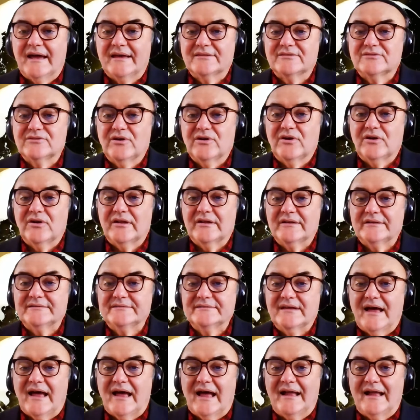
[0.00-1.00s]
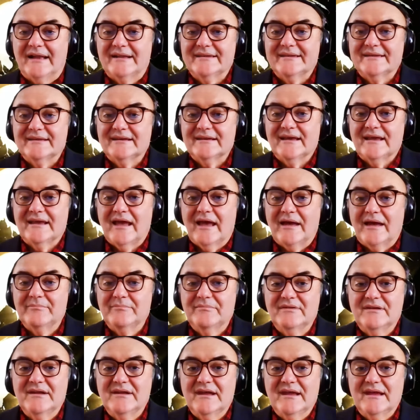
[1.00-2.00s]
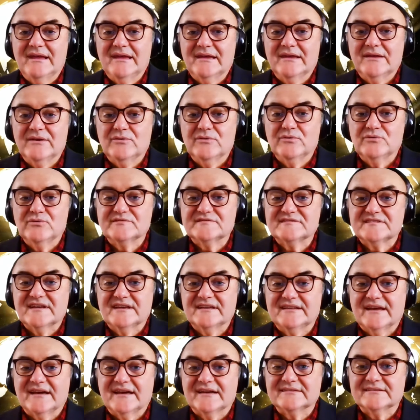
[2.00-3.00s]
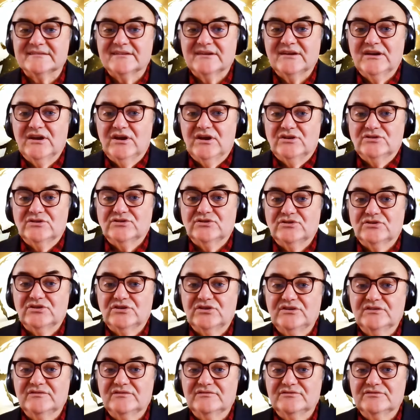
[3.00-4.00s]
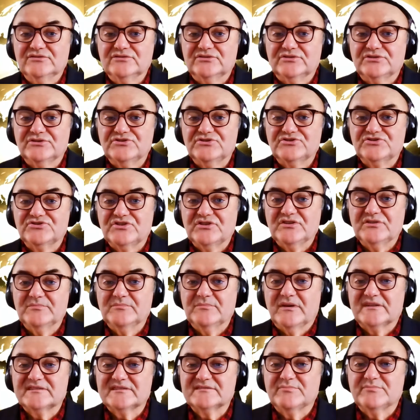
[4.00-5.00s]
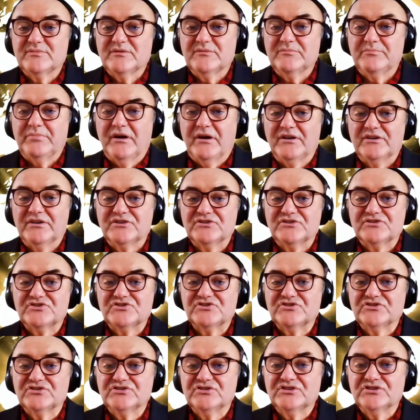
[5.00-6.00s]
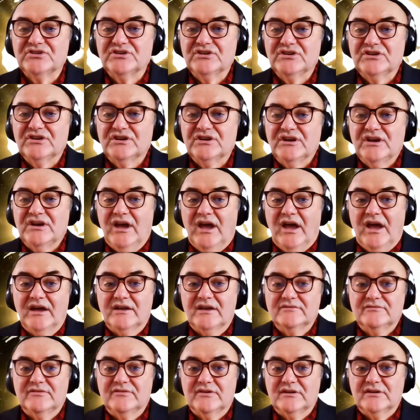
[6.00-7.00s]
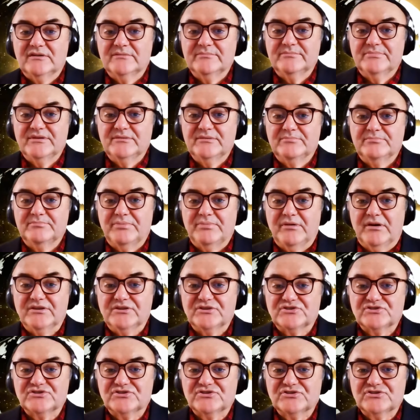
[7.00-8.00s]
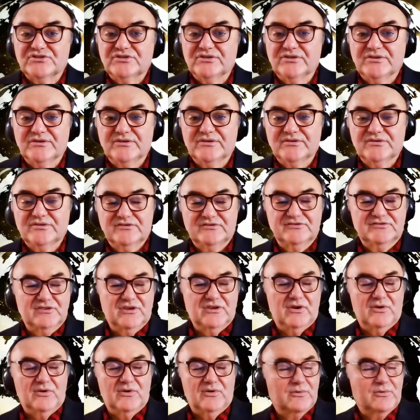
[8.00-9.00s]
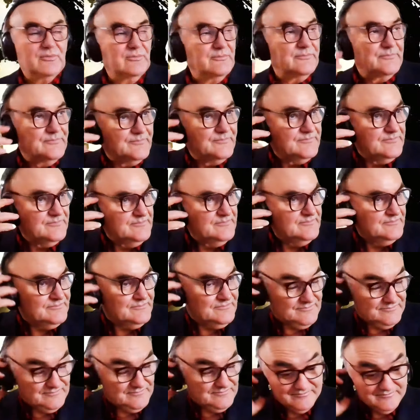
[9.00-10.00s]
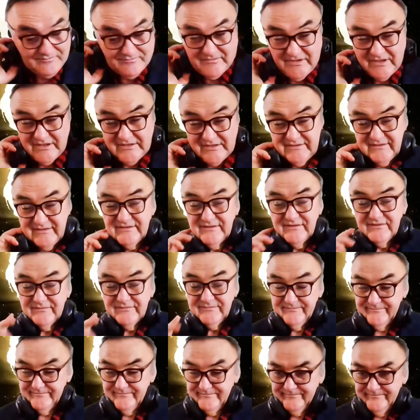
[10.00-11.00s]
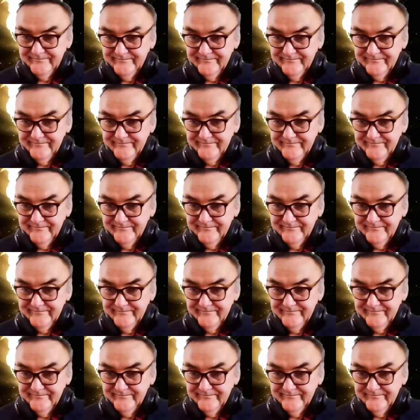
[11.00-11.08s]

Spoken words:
Ayatollah Ali Khamenei, who said that the evil regime must be punished and will be punished. So, my dear